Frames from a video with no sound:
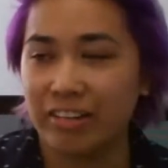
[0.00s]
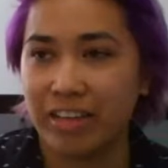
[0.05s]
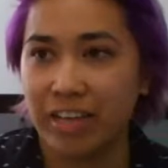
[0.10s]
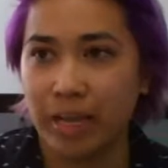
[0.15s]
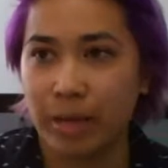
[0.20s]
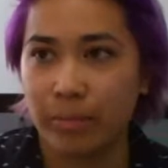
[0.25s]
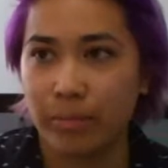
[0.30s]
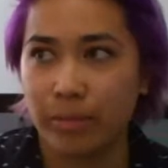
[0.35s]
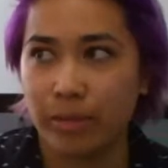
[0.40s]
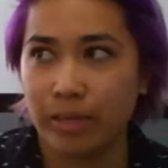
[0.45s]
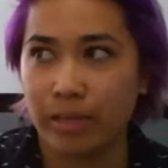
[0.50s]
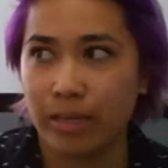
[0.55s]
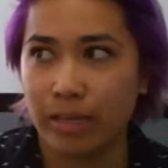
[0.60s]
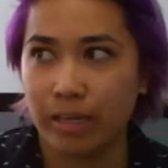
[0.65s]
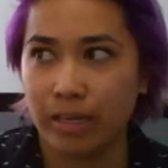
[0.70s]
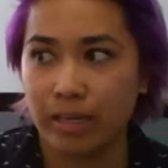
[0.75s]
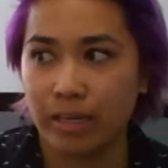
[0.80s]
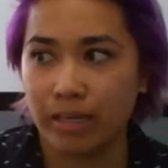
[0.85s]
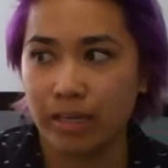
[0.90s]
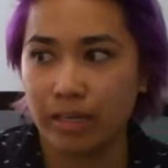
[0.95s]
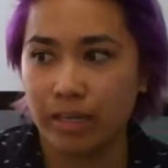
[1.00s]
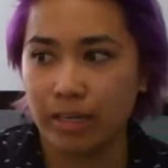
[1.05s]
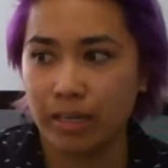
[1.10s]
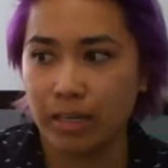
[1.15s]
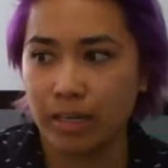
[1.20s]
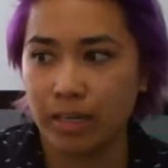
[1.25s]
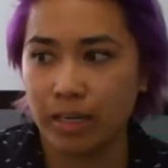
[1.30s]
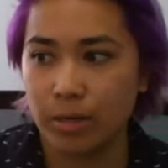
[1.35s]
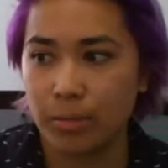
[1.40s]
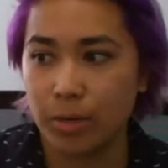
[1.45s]
gambling
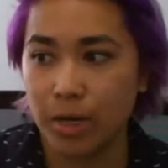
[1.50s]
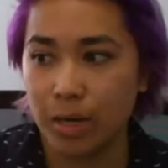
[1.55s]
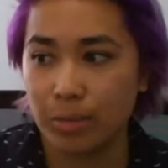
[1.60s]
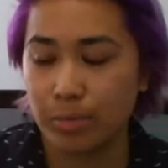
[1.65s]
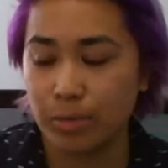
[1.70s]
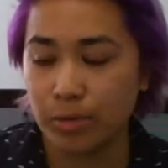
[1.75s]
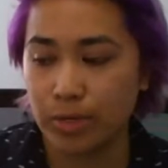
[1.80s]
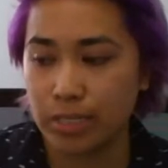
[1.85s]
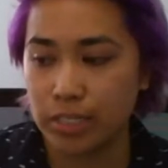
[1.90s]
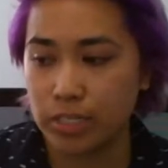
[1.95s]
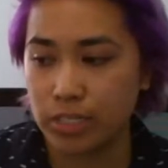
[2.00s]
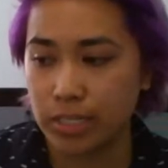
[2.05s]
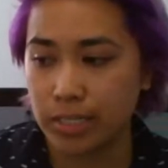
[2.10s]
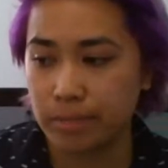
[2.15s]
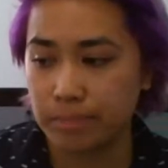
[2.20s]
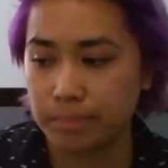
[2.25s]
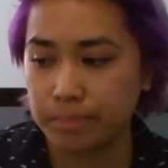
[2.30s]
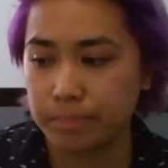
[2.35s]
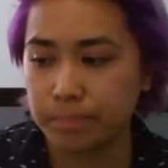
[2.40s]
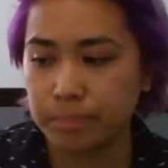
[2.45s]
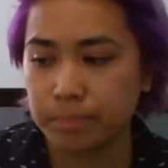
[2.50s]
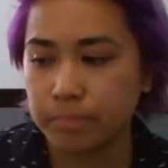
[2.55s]
operation.